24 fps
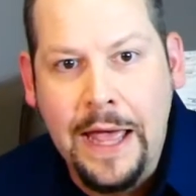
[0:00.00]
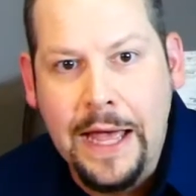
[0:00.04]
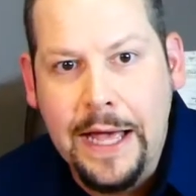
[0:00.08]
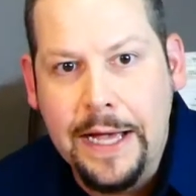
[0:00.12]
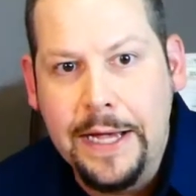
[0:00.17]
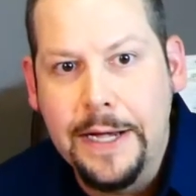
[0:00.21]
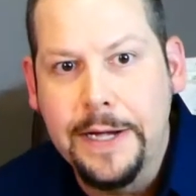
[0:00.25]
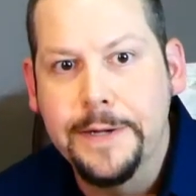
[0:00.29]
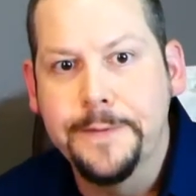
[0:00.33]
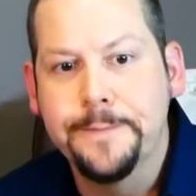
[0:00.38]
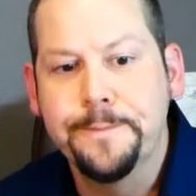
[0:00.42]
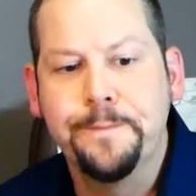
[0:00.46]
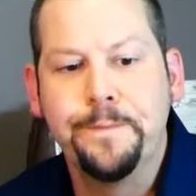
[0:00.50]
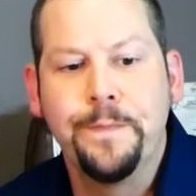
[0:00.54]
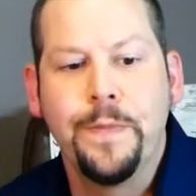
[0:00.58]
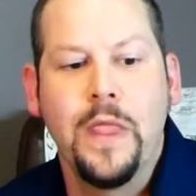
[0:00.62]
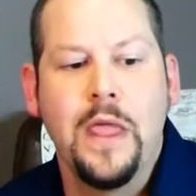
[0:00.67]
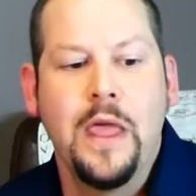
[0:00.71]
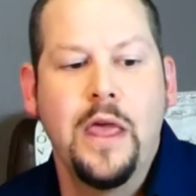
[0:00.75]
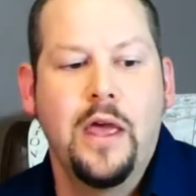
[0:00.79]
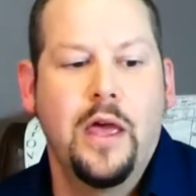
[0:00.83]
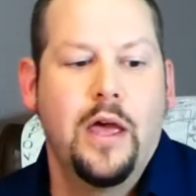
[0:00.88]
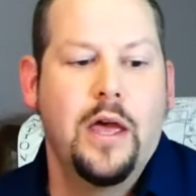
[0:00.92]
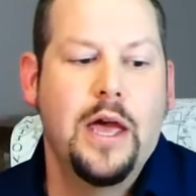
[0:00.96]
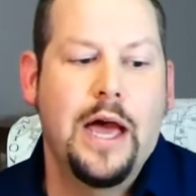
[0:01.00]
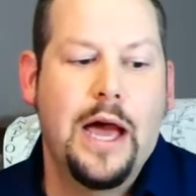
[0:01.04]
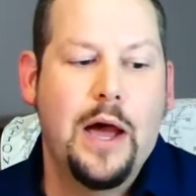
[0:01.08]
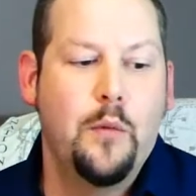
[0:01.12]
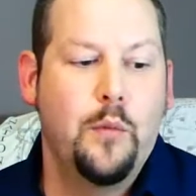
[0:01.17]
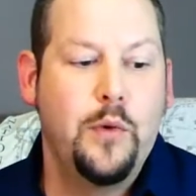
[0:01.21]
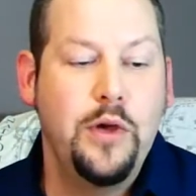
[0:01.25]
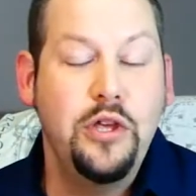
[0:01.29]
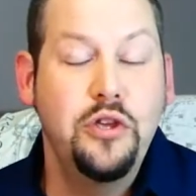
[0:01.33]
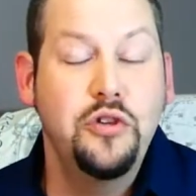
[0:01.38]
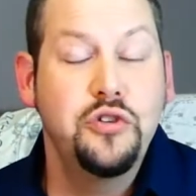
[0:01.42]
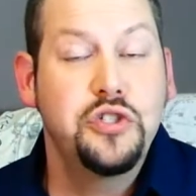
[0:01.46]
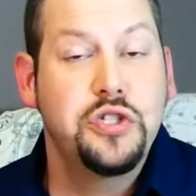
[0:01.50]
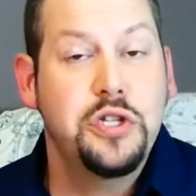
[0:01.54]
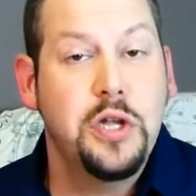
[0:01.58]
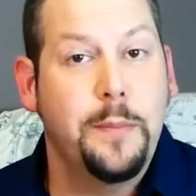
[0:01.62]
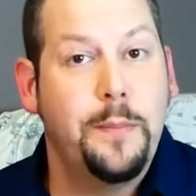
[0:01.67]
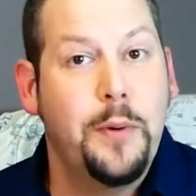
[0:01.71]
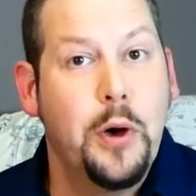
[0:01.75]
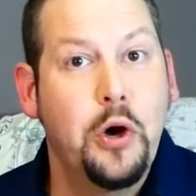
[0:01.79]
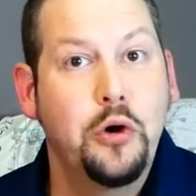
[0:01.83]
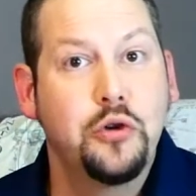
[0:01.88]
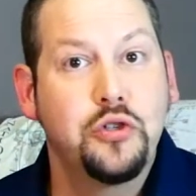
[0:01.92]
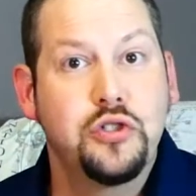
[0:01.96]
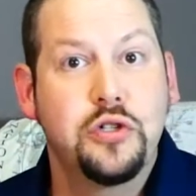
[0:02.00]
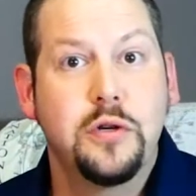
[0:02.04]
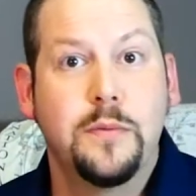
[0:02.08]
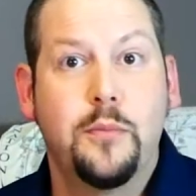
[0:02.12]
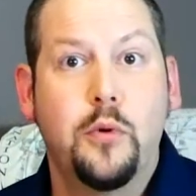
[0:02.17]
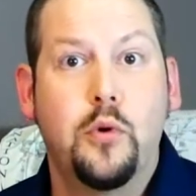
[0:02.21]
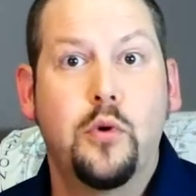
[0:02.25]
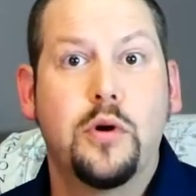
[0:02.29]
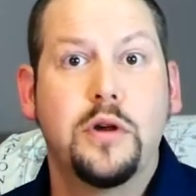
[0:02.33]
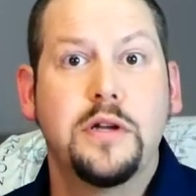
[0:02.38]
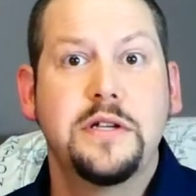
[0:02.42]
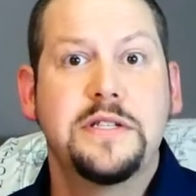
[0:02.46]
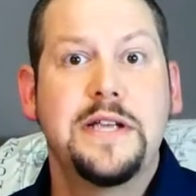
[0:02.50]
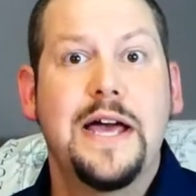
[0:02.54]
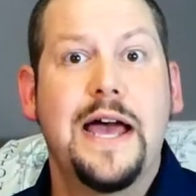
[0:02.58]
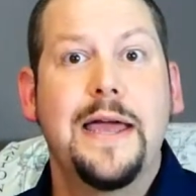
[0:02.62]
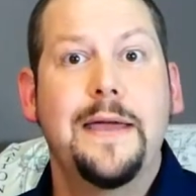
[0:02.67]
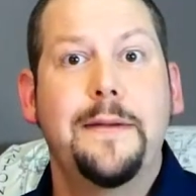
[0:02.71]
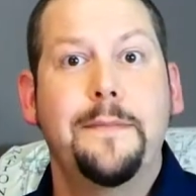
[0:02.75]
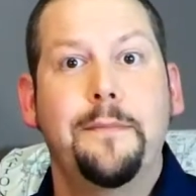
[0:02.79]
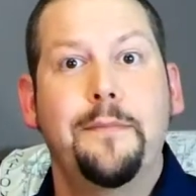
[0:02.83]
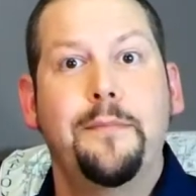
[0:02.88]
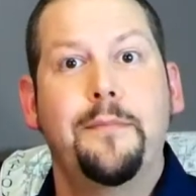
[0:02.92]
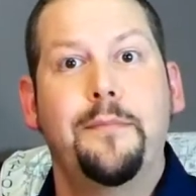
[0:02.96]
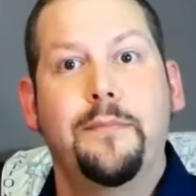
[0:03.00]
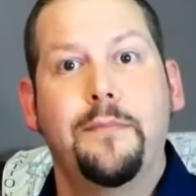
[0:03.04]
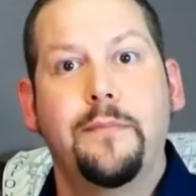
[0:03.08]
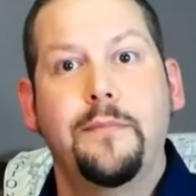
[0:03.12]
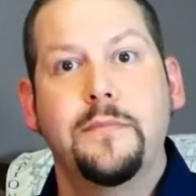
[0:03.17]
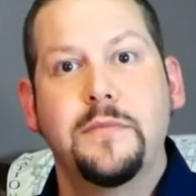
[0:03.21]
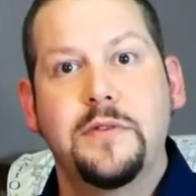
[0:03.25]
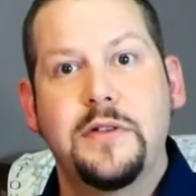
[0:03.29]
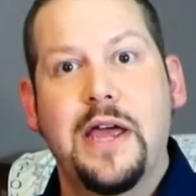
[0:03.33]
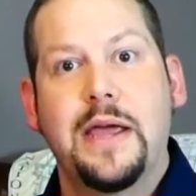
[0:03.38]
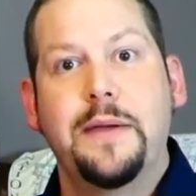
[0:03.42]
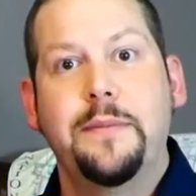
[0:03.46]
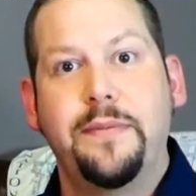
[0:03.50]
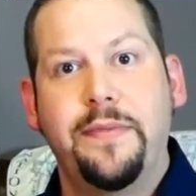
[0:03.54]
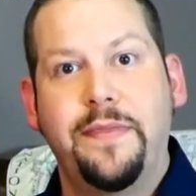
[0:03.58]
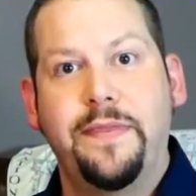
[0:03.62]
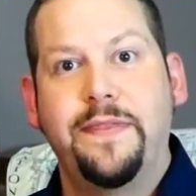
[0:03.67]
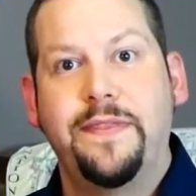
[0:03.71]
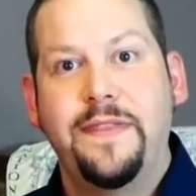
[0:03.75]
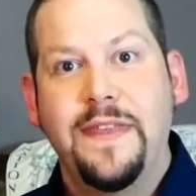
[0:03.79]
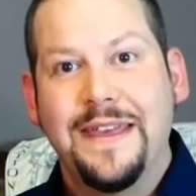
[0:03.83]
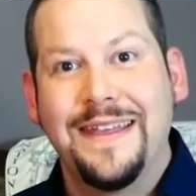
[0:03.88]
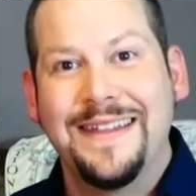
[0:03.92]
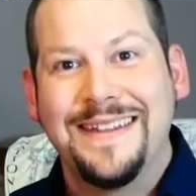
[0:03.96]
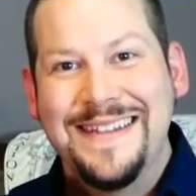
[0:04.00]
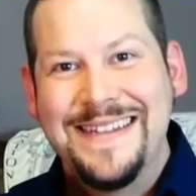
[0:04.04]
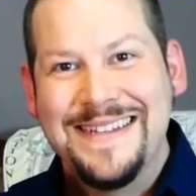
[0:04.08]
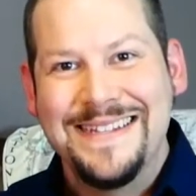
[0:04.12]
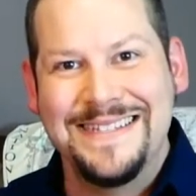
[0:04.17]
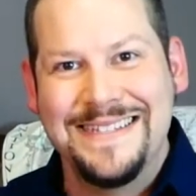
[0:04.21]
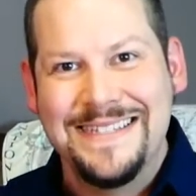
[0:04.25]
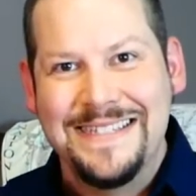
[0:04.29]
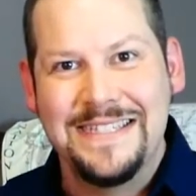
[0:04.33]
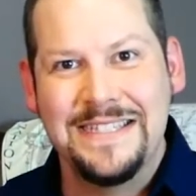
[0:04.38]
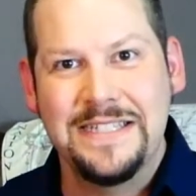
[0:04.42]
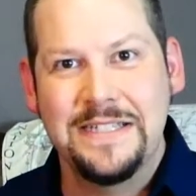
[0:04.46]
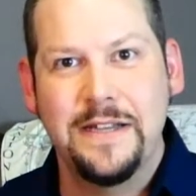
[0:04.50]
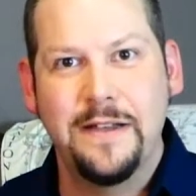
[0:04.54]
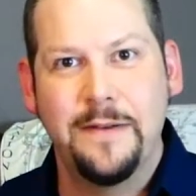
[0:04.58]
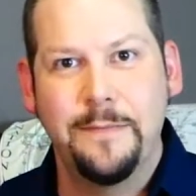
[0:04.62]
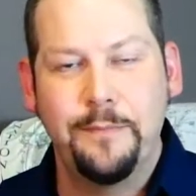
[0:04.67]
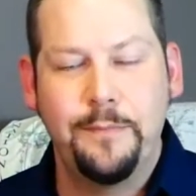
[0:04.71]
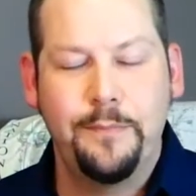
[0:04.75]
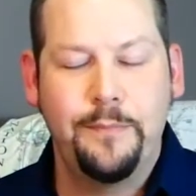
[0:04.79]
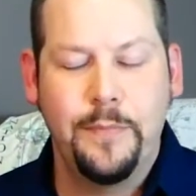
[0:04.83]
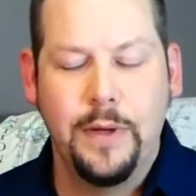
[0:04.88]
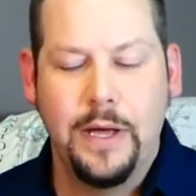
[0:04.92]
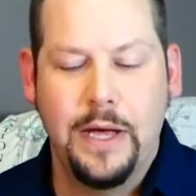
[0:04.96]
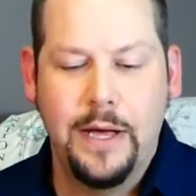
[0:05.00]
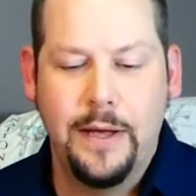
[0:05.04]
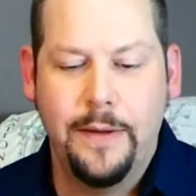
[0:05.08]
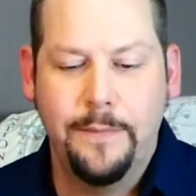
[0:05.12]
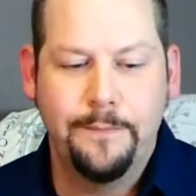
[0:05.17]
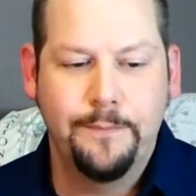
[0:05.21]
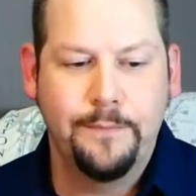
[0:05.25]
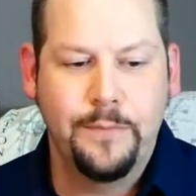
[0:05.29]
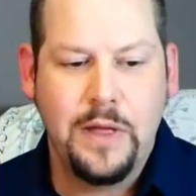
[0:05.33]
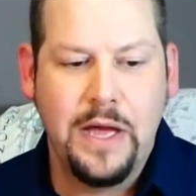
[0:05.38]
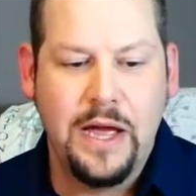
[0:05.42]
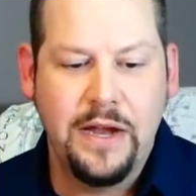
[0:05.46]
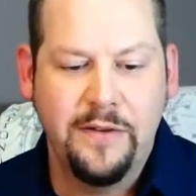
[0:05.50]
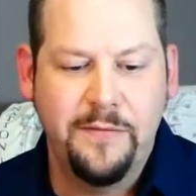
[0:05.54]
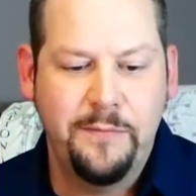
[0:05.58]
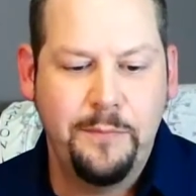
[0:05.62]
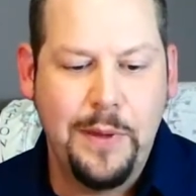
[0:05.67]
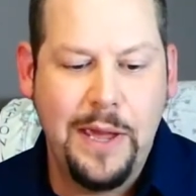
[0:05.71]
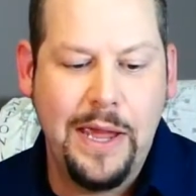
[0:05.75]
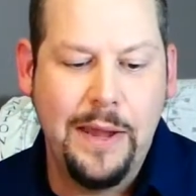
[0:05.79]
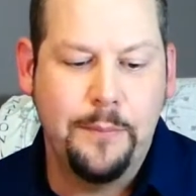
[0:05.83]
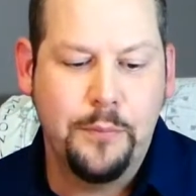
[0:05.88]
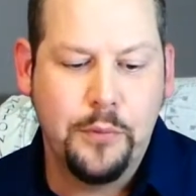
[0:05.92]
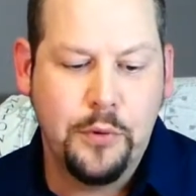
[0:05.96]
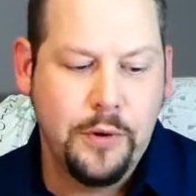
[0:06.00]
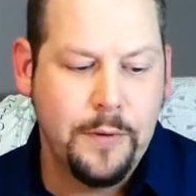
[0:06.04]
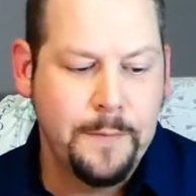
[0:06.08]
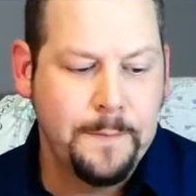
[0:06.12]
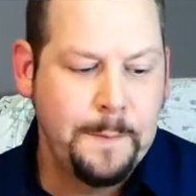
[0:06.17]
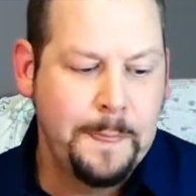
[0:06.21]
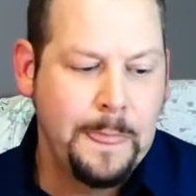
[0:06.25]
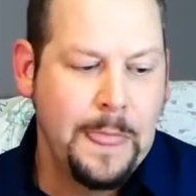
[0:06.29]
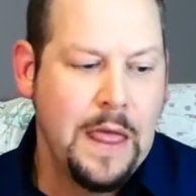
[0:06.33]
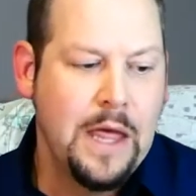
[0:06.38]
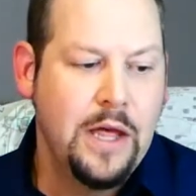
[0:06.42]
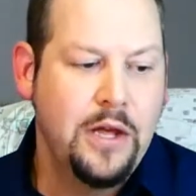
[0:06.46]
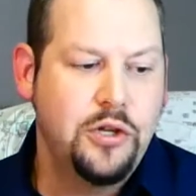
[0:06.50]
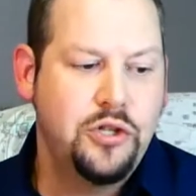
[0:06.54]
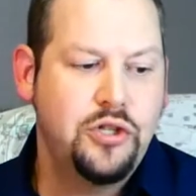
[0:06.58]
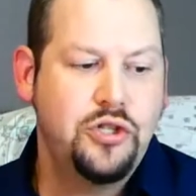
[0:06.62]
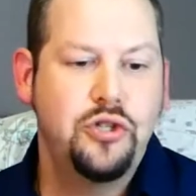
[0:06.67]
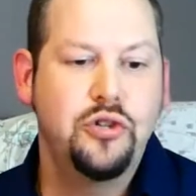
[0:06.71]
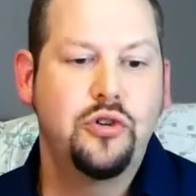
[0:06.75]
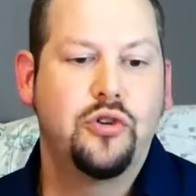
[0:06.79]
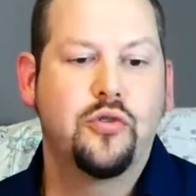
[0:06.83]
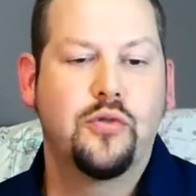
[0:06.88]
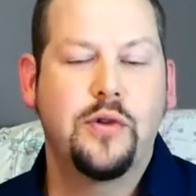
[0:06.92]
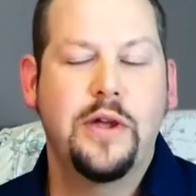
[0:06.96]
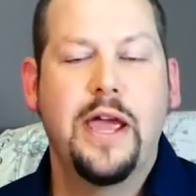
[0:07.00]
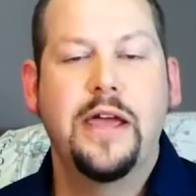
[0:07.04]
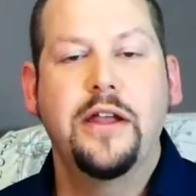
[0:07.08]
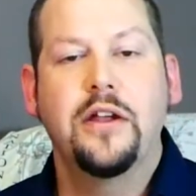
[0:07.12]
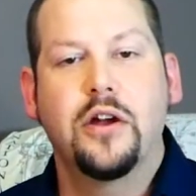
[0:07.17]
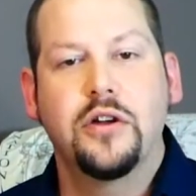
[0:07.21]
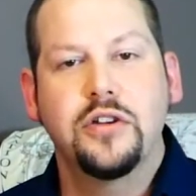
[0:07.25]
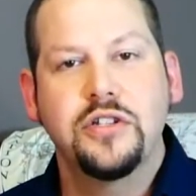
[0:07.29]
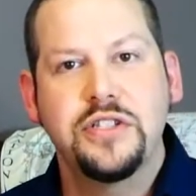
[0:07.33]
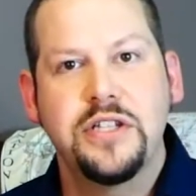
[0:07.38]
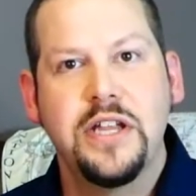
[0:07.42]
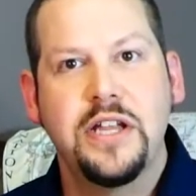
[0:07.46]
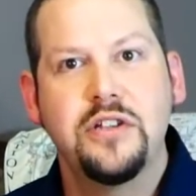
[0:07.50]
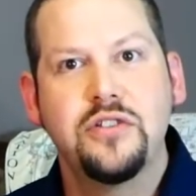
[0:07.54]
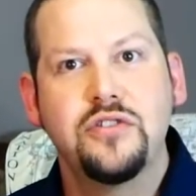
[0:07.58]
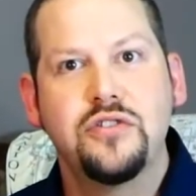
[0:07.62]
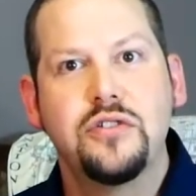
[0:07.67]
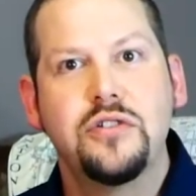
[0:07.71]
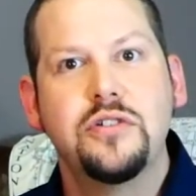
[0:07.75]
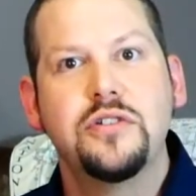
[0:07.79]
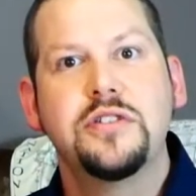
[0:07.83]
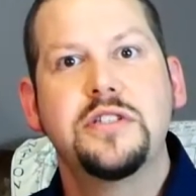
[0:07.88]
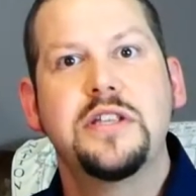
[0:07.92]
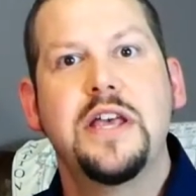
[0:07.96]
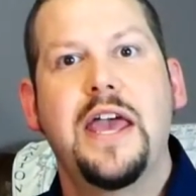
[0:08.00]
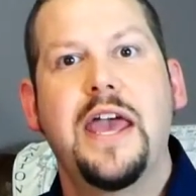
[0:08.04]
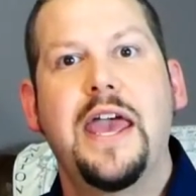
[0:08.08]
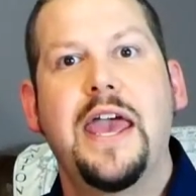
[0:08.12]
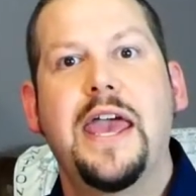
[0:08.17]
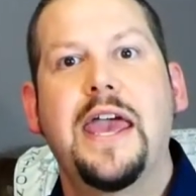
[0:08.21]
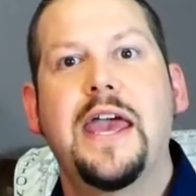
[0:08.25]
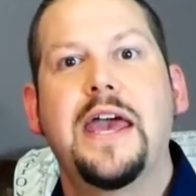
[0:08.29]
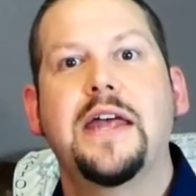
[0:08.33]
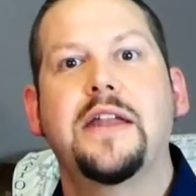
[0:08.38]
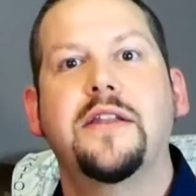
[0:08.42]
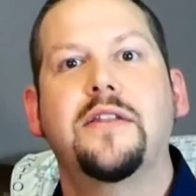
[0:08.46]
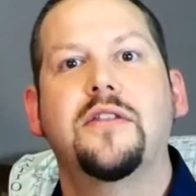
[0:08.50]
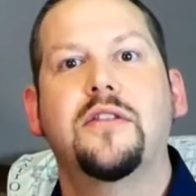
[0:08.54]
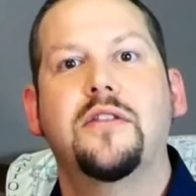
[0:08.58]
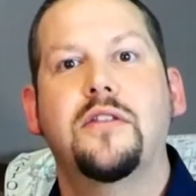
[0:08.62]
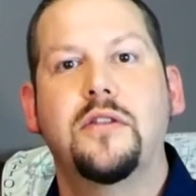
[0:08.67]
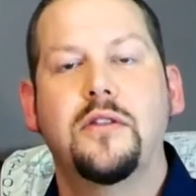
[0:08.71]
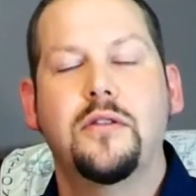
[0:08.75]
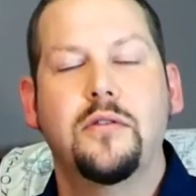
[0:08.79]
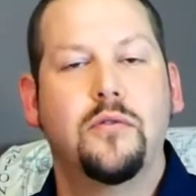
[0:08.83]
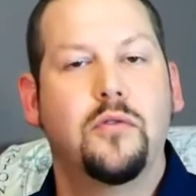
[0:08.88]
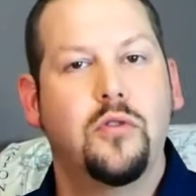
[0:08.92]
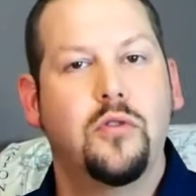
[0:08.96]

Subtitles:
We used a poster board type thickness kind of paper to create our stencils, and